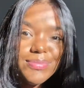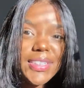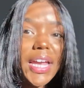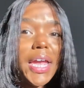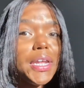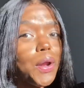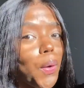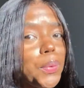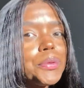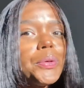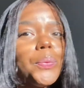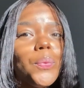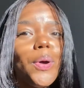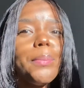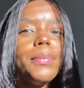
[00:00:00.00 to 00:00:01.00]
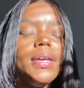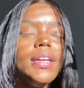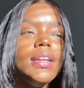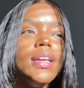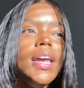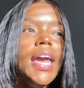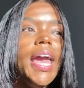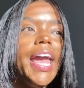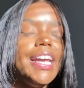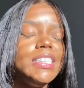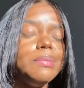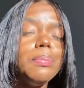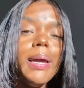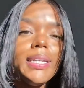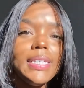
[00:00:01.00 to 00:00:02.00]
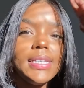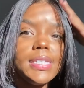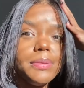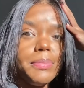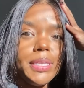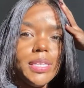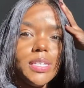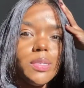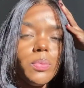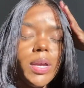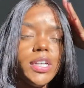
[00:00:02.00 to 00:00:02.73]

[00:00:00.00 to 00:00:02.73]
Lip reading: An older woman explained it to me this way.